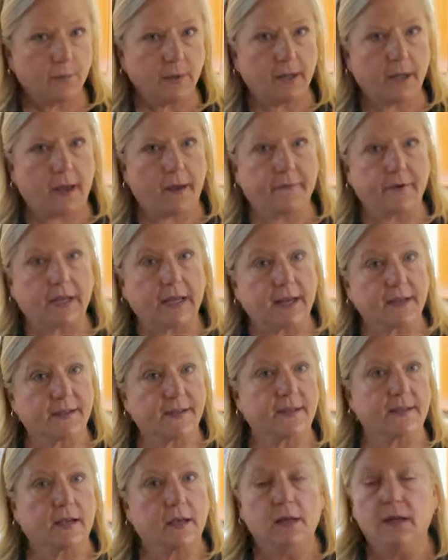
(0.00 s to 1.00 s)
We have a
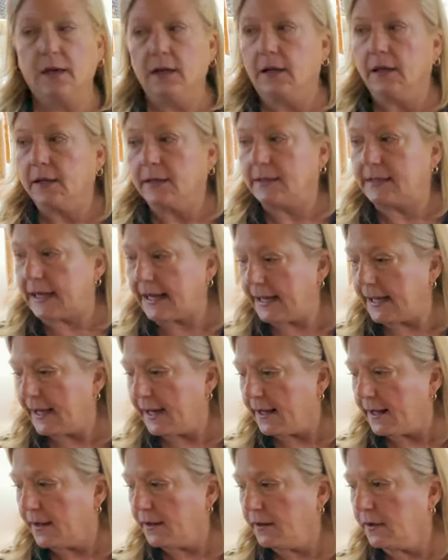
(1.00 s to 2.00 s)
guest day
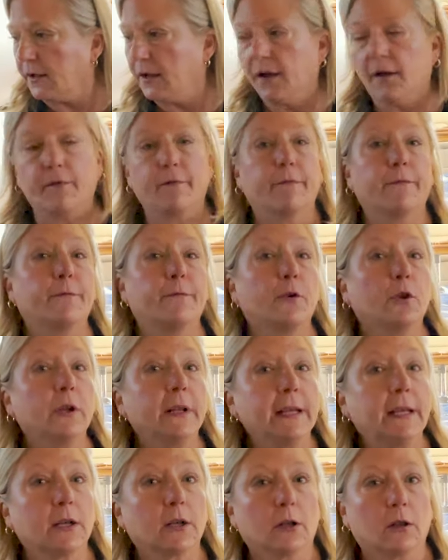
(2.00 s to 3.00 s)
head,
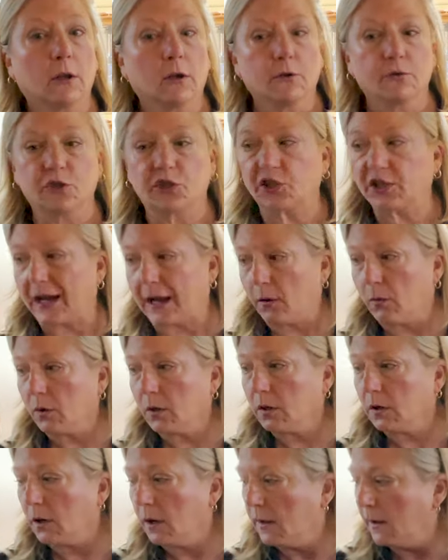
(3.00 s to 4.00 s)
fully enclosed
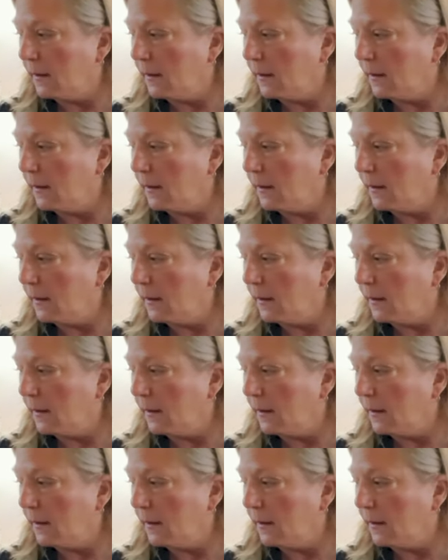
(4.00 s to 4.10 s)
shower,